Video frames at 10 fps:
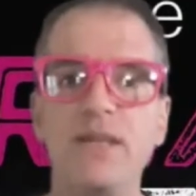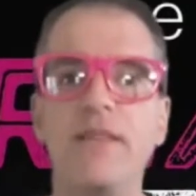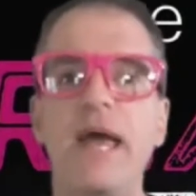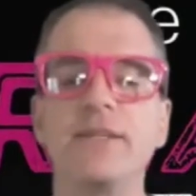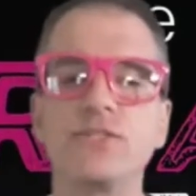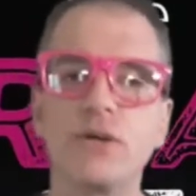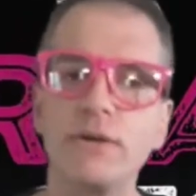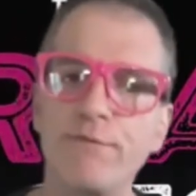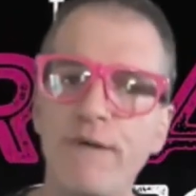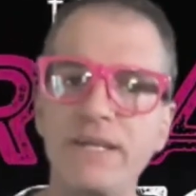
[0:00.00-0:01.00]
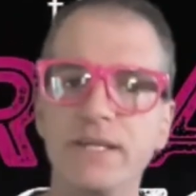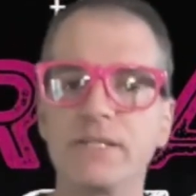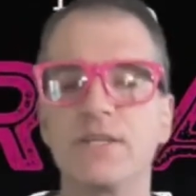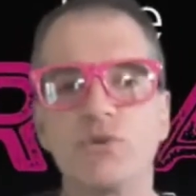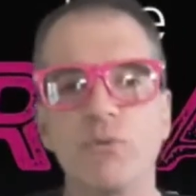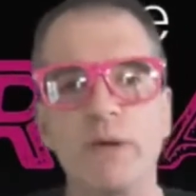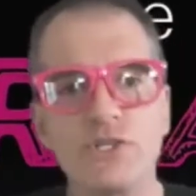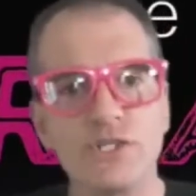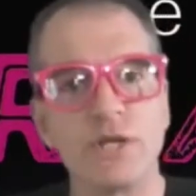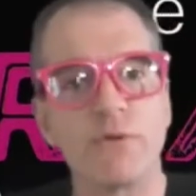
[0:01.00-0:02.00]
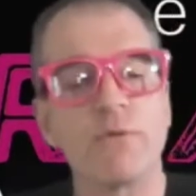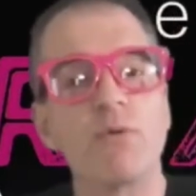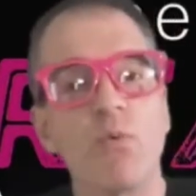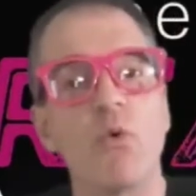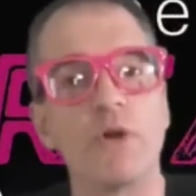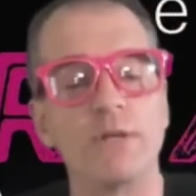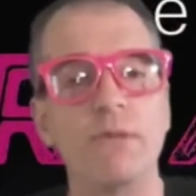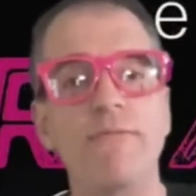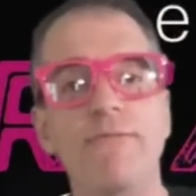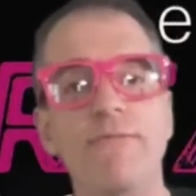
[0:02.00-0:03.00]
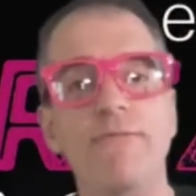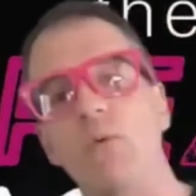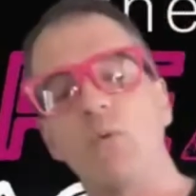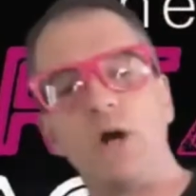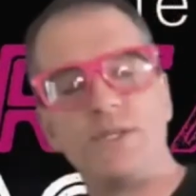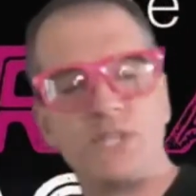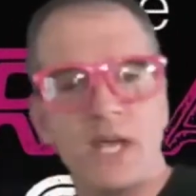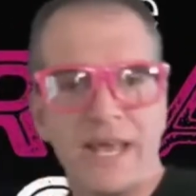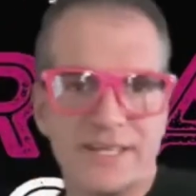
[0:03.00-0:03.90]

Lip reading: into that and started finding situations that rewarded me for who I was,